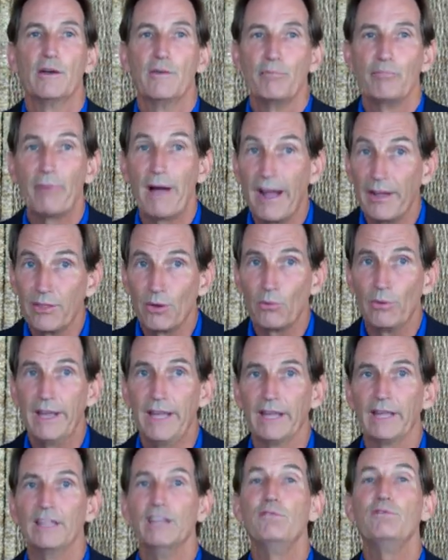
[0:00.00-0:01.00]
By the
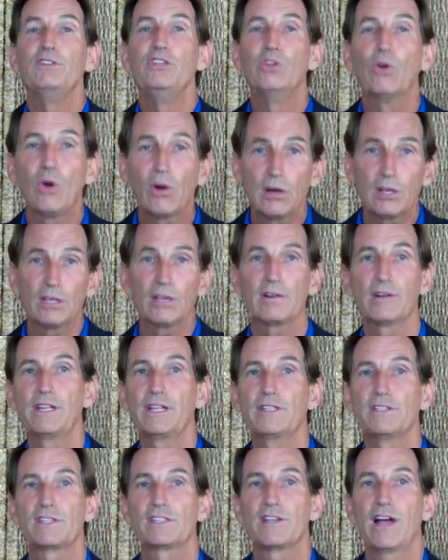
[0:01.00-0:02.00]
way, if your
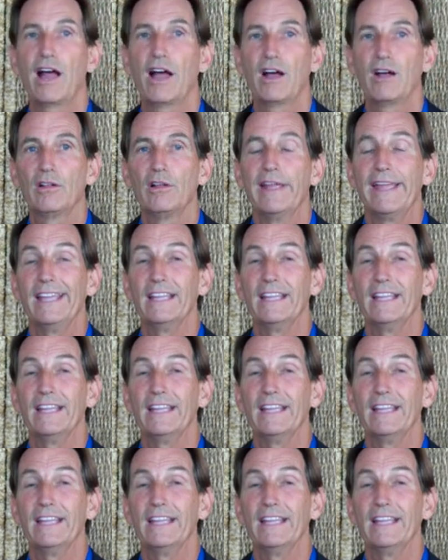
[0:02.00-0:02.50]
learning style